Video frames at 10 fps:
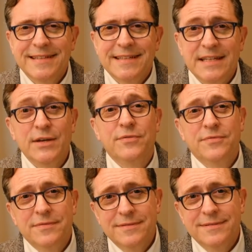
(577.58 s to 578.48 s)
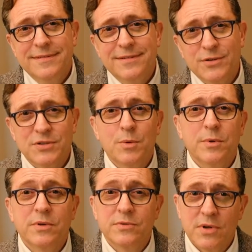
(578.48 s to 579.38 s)
If you're
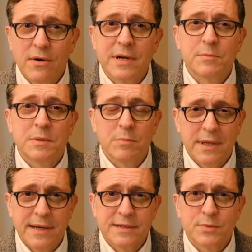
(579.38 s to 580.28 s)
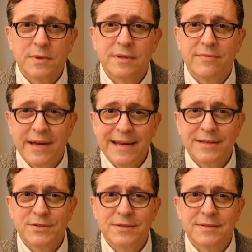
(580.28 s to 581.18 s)
someone who's already been blessed with
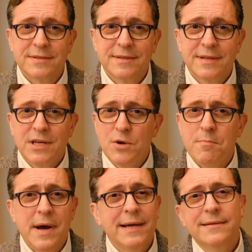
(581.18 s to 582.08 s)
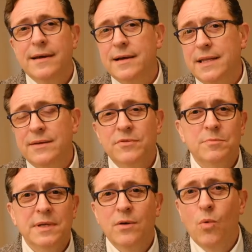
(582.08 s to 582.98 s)
advantages you might not even
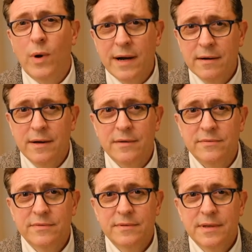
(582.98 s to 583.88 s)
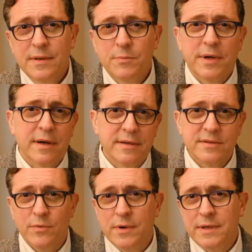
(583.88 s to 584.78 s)
be aware of because
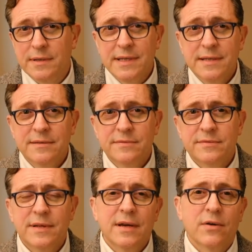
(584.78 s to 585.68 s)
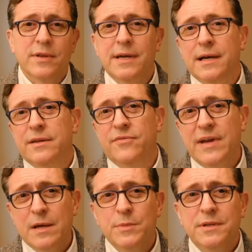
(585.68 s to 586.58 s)
of where you live, or the kind of
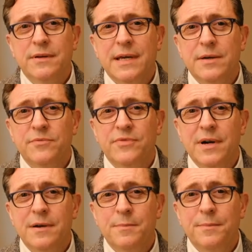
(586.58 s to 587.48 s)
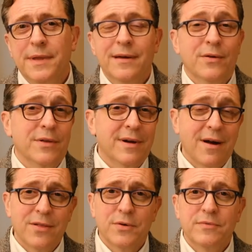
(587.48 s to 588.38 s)
family you came from, or the
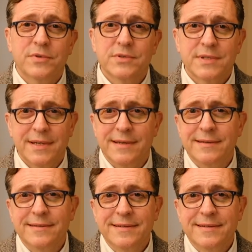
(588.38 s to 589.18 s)
color of your skin.